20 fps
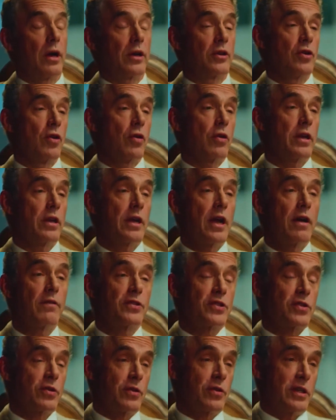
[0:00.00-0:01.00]
ignored
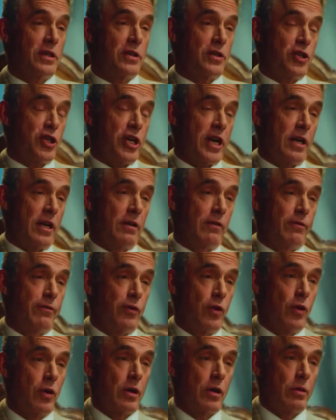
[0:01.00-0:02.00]
enough so that Channel
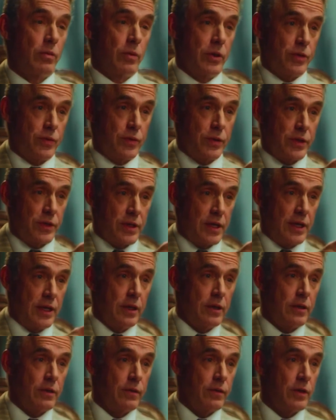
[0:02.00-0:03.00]
4, which was the
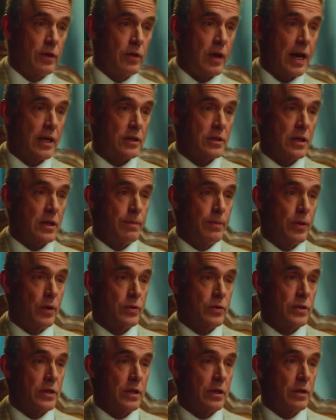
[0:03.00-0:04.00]
interview, actually
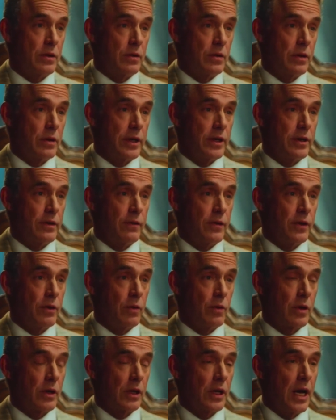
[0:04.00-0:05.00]
posted the whole
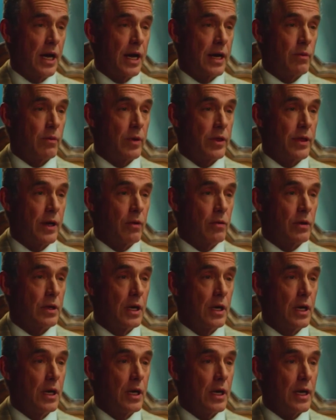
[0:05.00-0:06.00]
interview online without
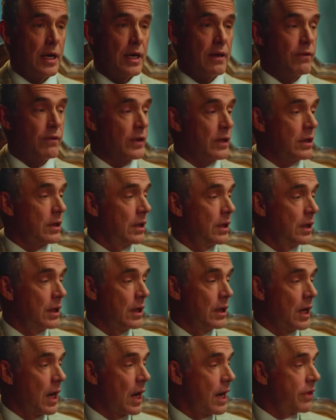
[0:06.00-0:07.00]
even,
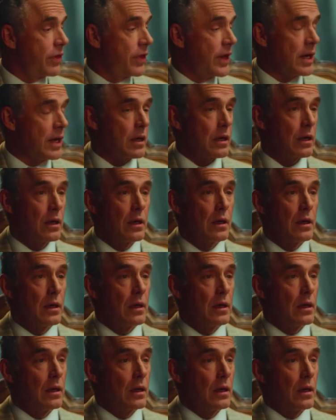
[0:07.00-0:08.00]
I think,
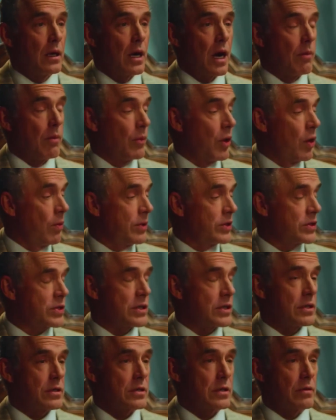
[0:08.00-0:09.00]
a moment's
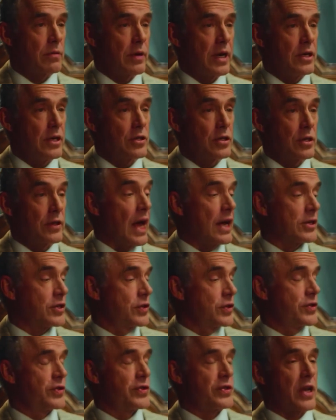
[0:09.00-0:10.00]
consideration. That
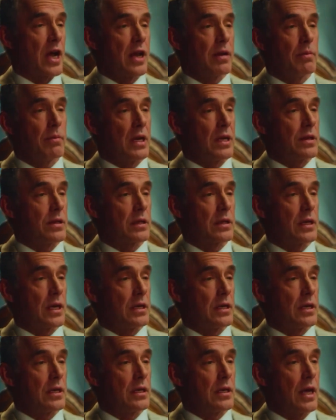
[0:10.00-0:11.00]
just stunned me that
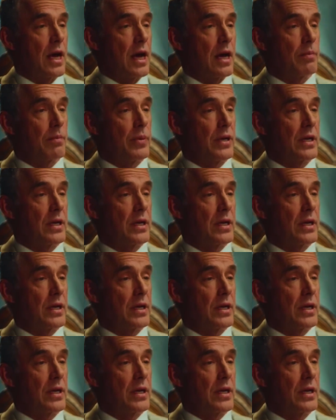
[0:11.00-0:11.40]
they did that.